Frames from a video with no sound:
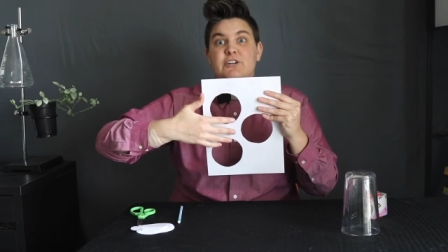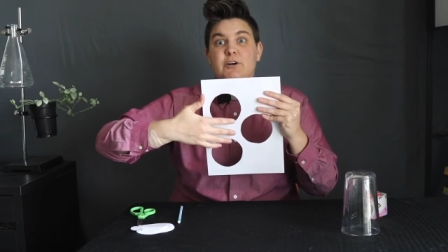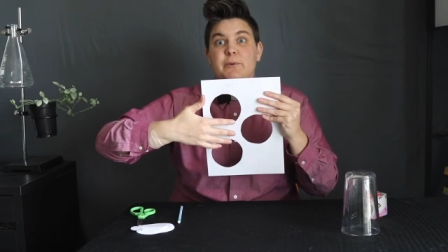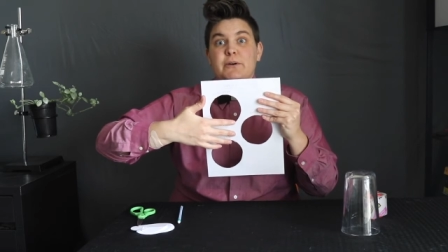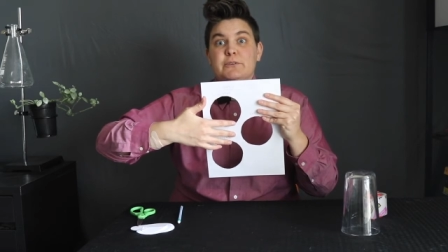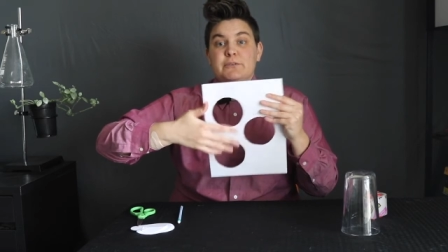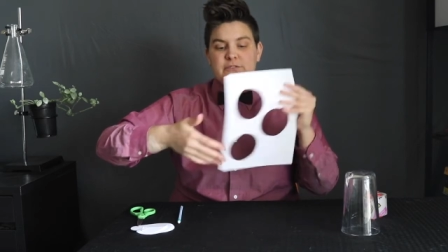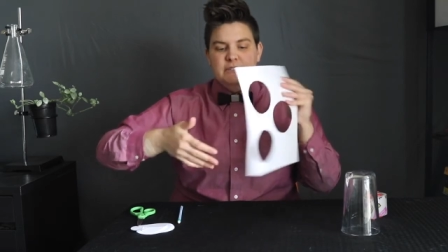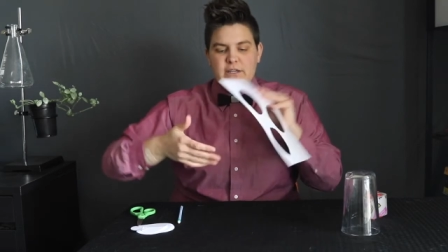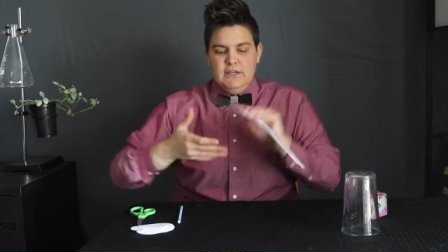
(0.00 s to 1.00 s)
our
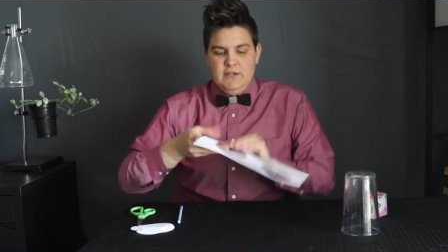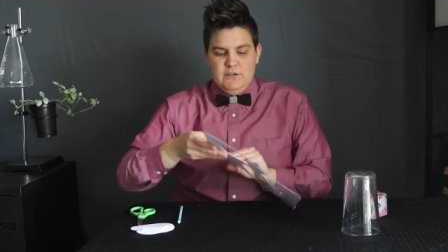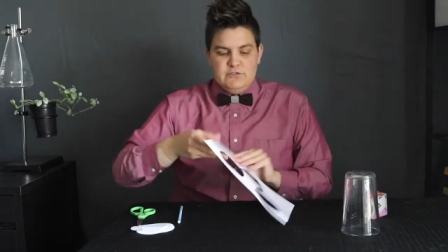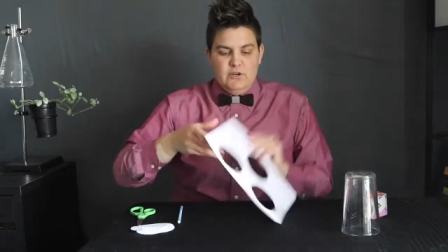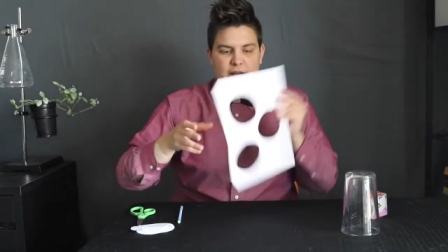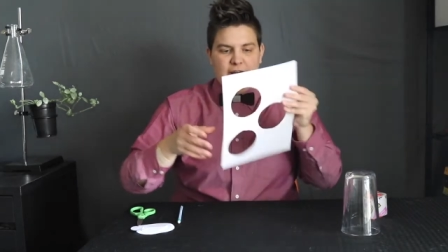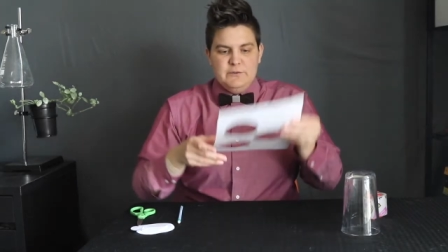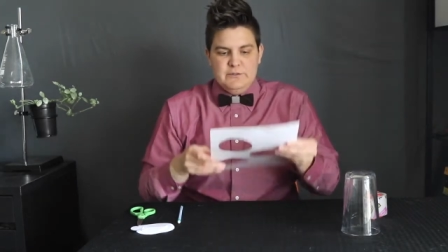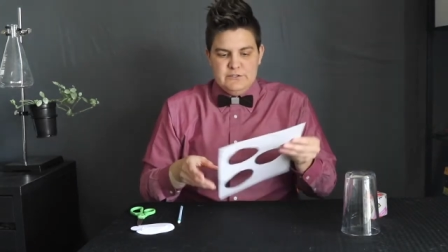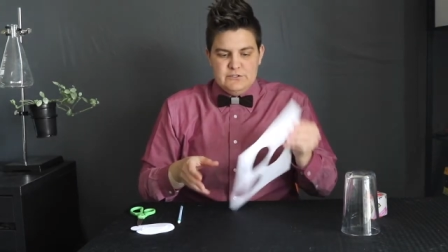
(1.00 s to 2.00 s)
particles. So how you
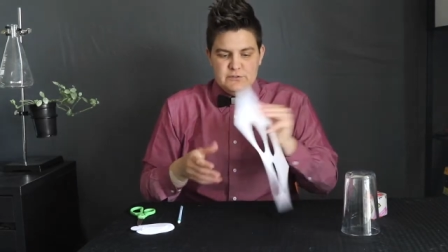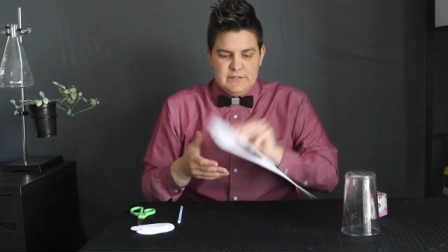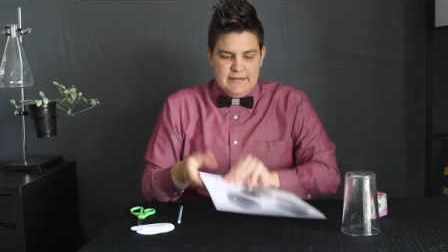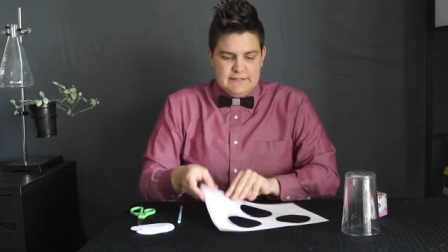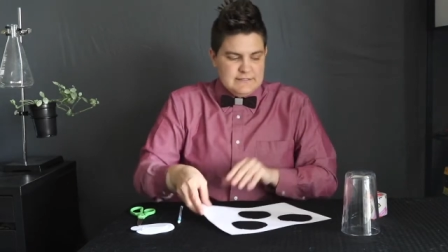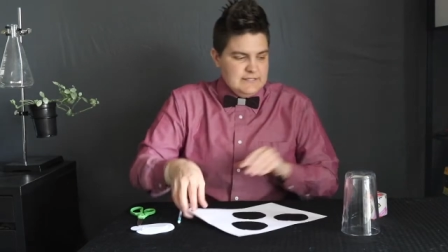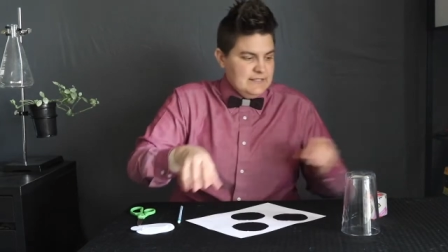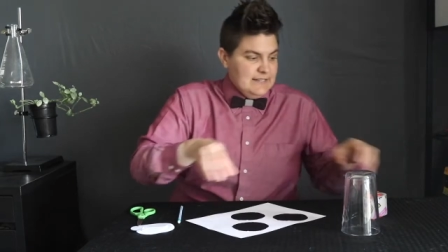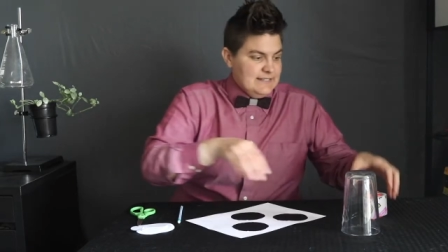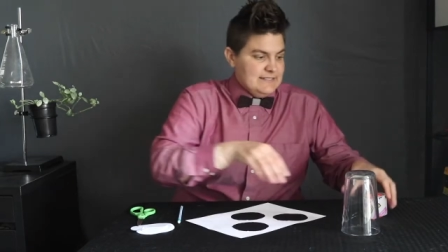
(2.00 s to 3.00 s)
wanna do that
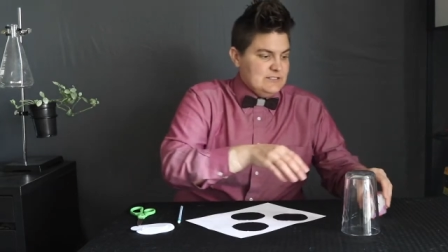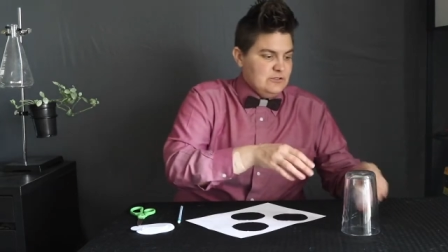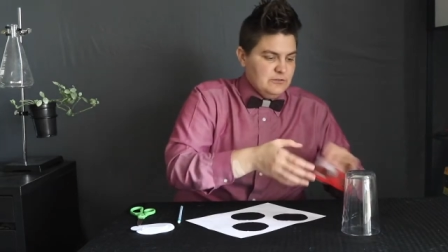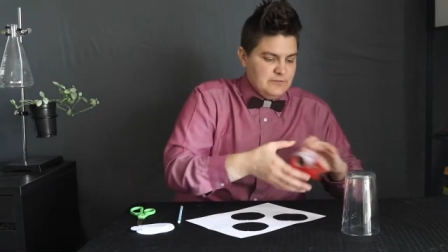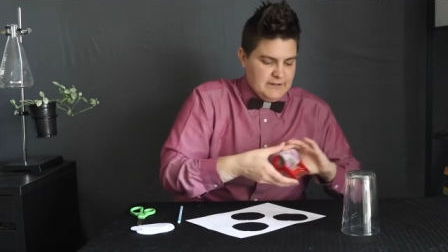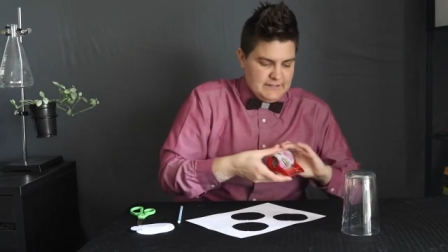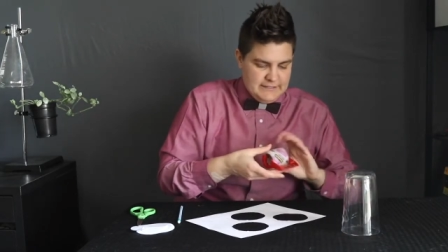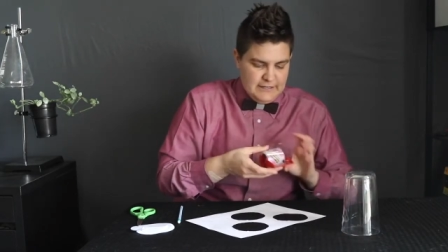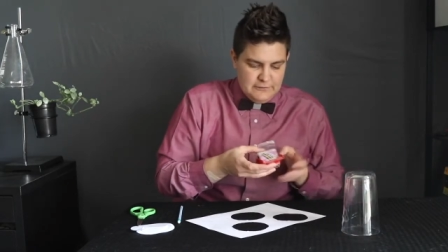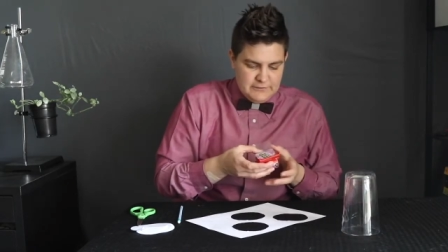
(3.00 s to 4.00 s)
is to very
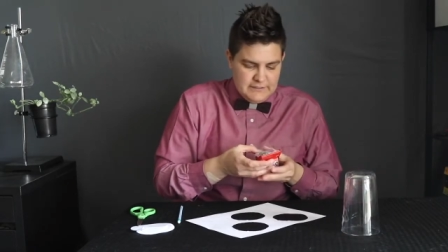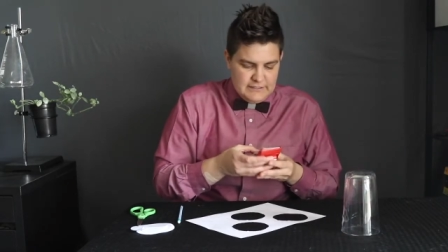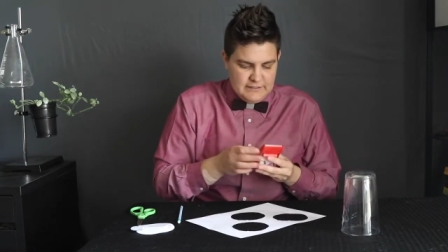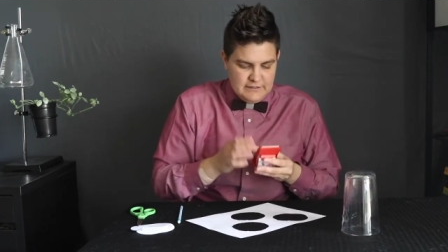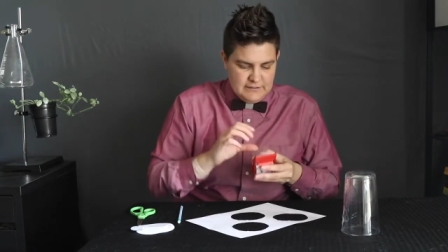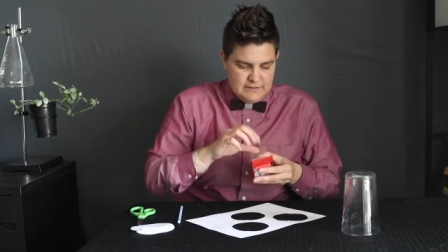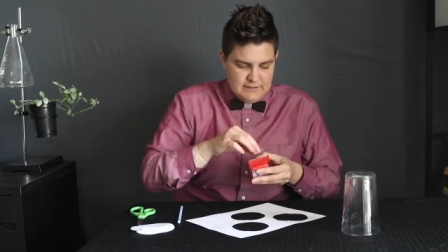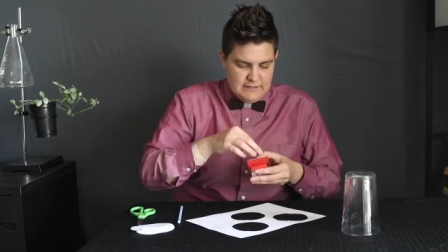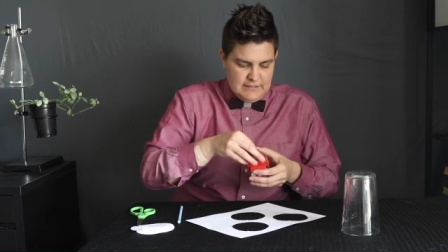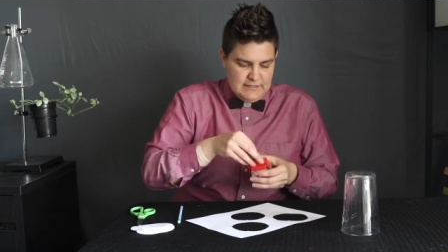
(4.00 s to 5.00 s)
carefully
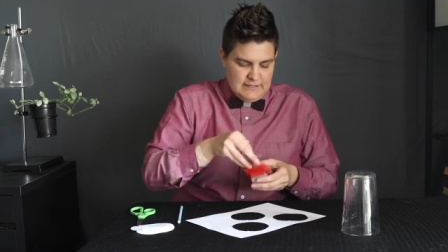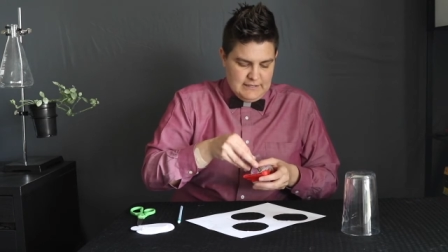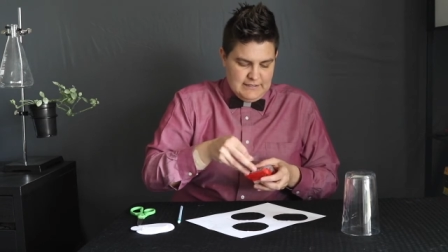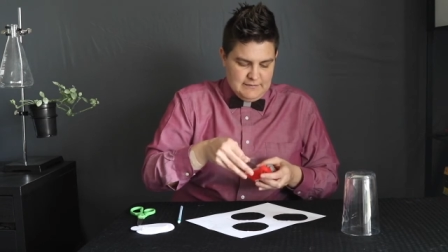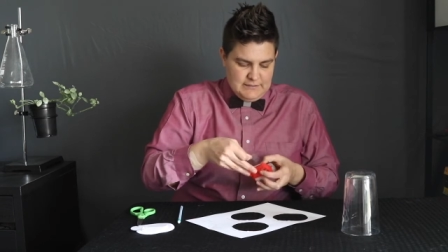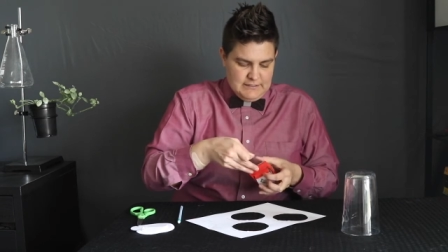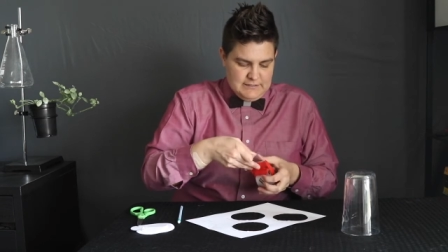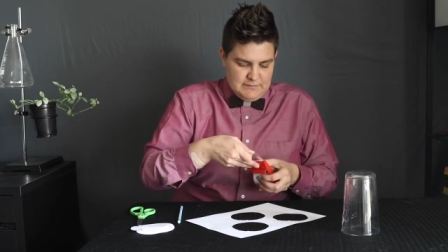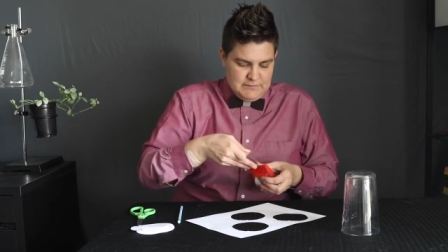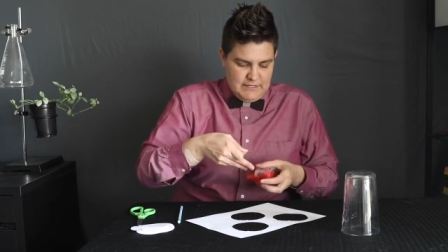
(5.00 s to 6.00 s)
uh, get
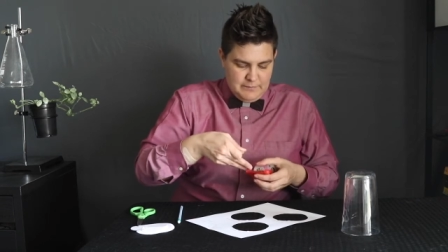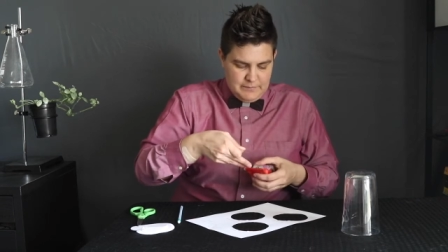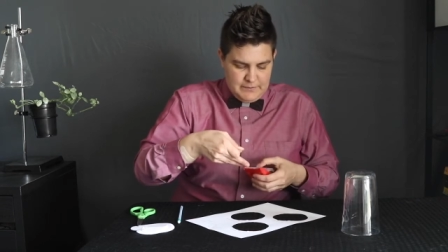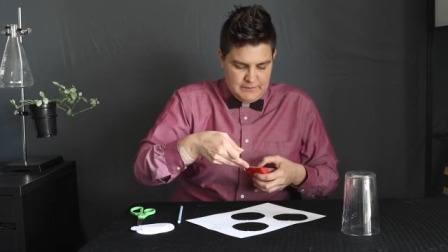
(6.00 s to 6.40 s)
some tape.